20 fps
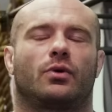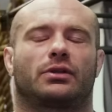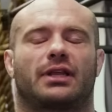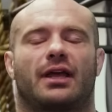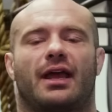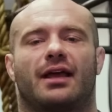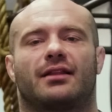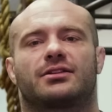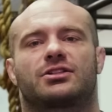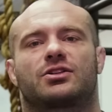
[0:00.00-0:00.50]
what
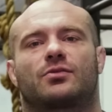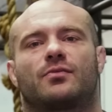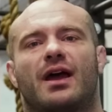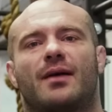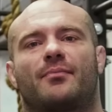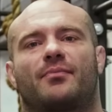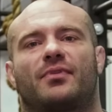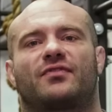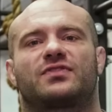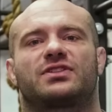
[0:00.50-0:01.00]
the hell is a
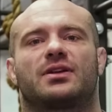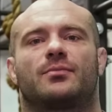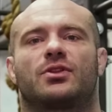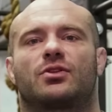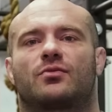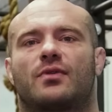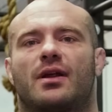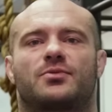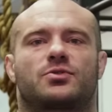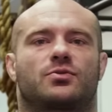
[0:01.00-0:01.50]
rep? If some of
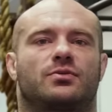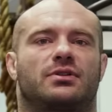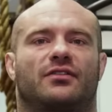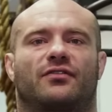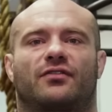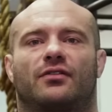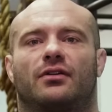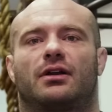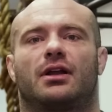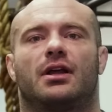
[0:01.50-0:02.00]
the reps were
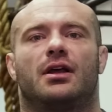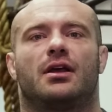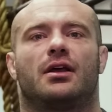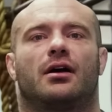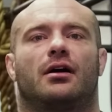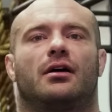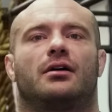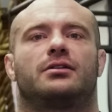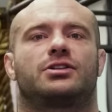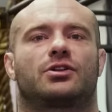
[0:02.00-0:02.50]
different
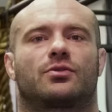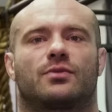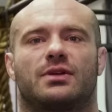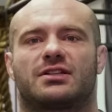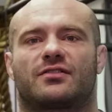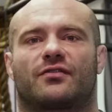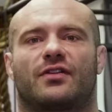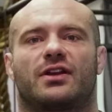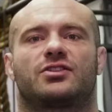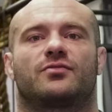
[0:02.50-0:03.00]
uh,
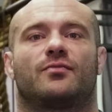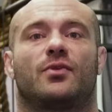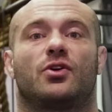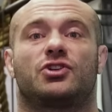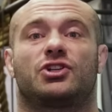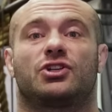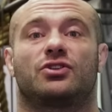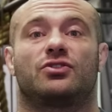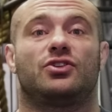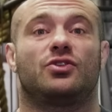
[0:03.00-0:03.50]
degrees of range of
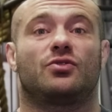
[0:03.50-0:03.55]
motion,